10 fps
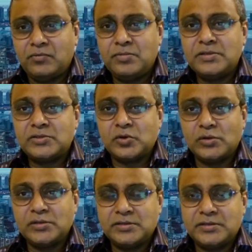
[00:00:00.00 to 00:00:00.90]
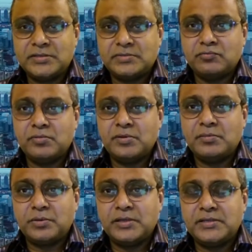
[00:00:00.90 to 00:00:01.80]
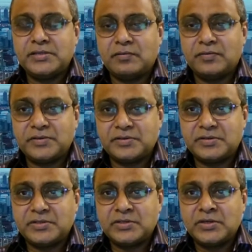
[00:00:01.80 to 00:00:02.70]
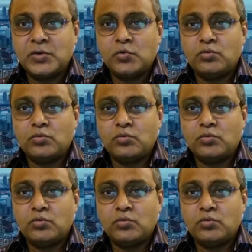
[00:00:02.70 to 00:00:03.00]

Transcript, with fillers: women soldiers, women police officers,